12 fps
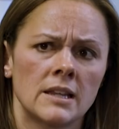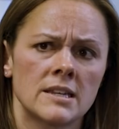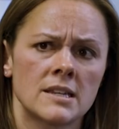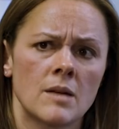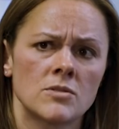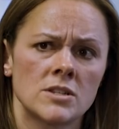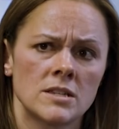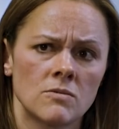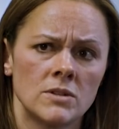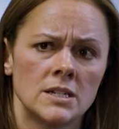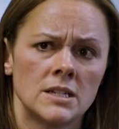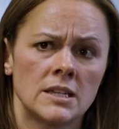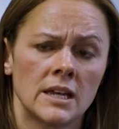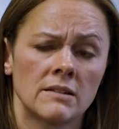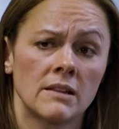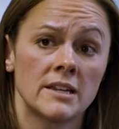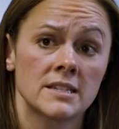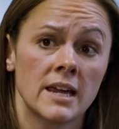less options than we did. They
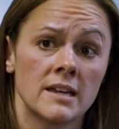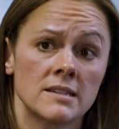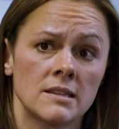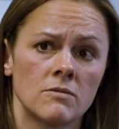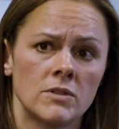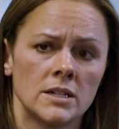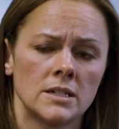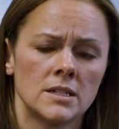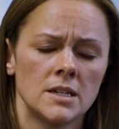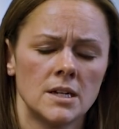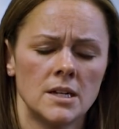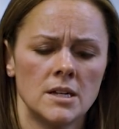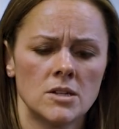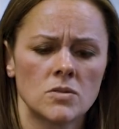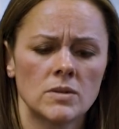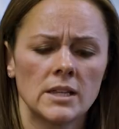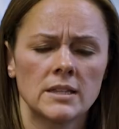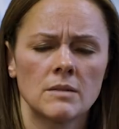had less gas than we did.
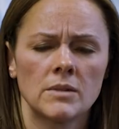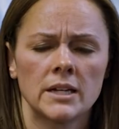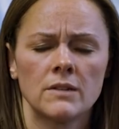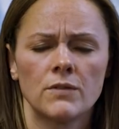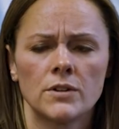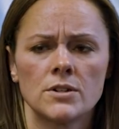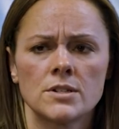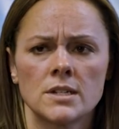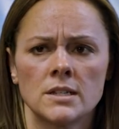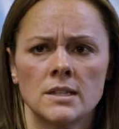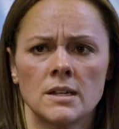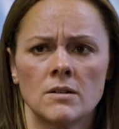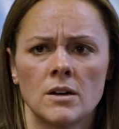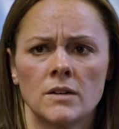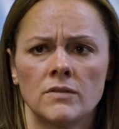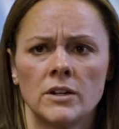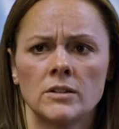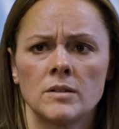So we let them land first and then uh,
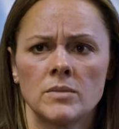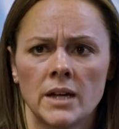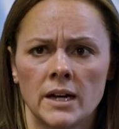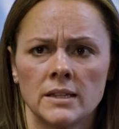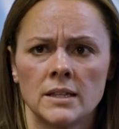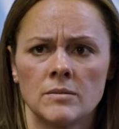followed them behind